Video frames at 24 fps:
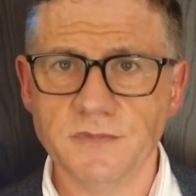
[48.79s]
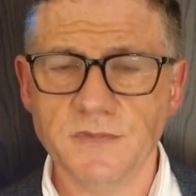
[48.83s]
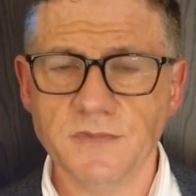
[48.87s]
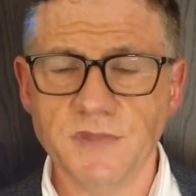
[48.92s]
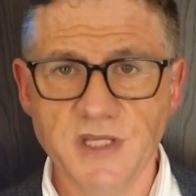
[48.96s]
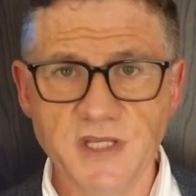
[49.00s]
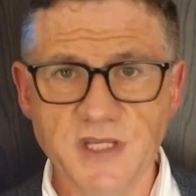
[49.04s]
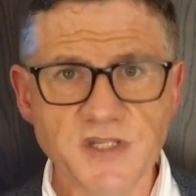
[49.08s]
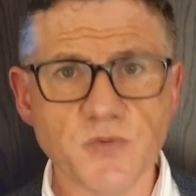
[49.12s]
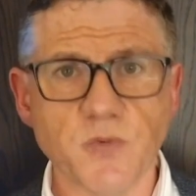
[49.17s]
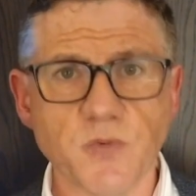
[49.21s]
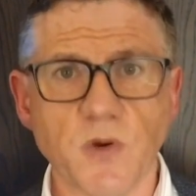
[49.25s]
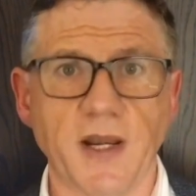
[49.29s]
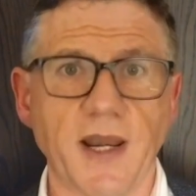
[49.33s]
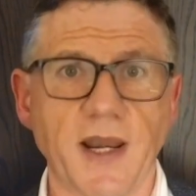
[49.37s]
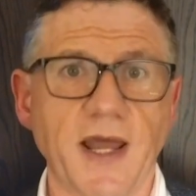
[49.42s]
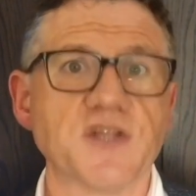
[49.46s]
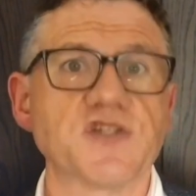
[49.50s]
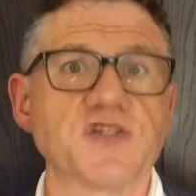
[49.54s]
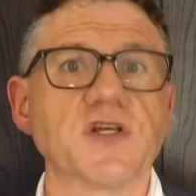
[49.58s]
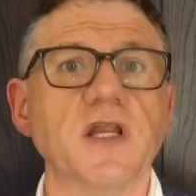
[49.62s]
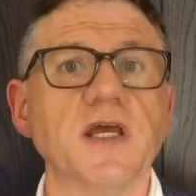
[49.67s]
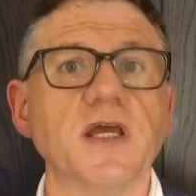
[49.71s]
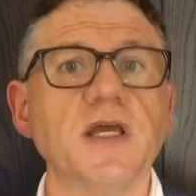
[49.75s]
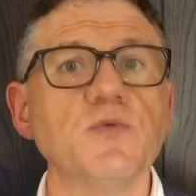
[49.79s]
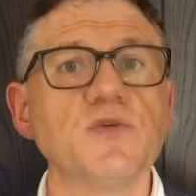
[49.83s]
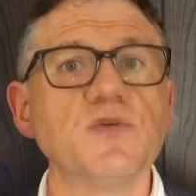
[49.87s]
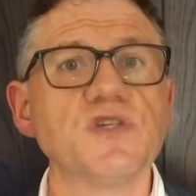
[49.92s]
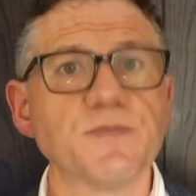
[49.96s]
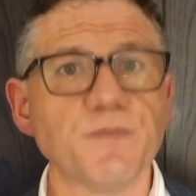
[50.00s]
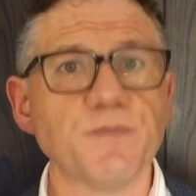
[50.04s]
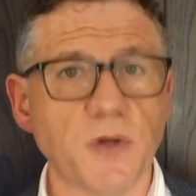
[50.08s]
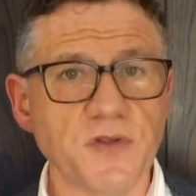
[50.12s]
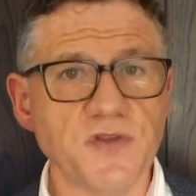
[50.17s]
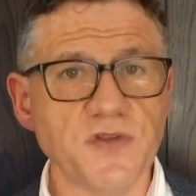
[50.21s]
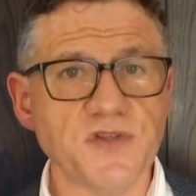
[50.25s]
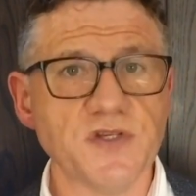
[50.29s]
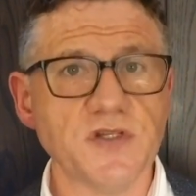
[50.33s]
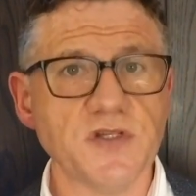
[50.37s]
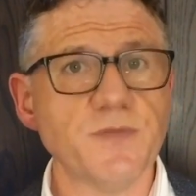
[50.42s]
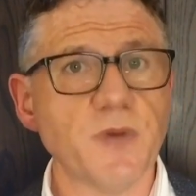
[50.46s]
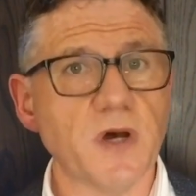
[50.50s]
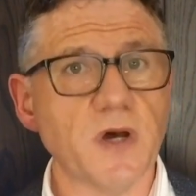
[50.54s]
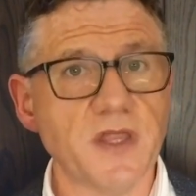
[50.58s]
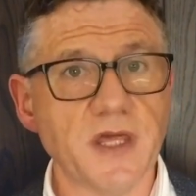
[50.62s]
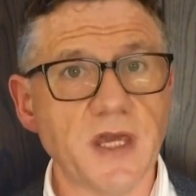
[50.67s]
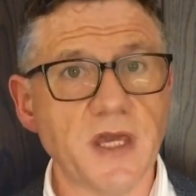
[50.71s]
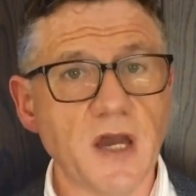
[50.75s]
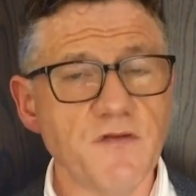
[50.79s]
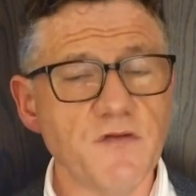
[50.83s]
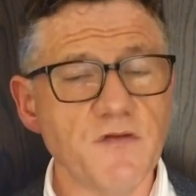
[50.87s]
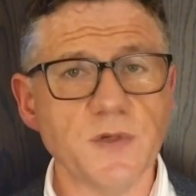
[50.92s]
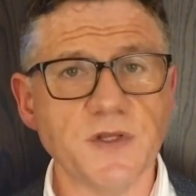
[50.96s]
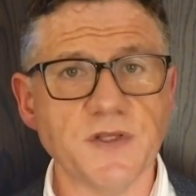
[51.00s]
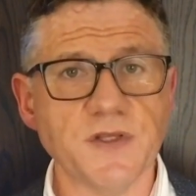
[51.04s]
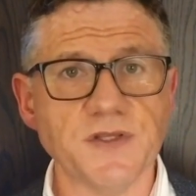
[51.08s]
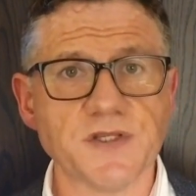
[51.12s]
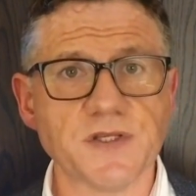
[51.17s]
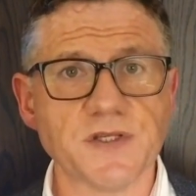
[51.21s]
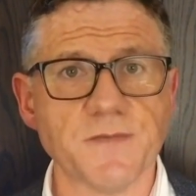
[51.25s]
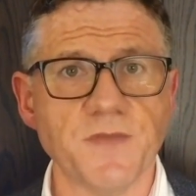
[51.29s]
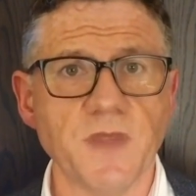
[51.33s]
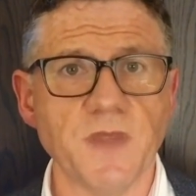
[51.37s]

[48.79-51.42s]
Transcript: This one actually was sponsored by the government,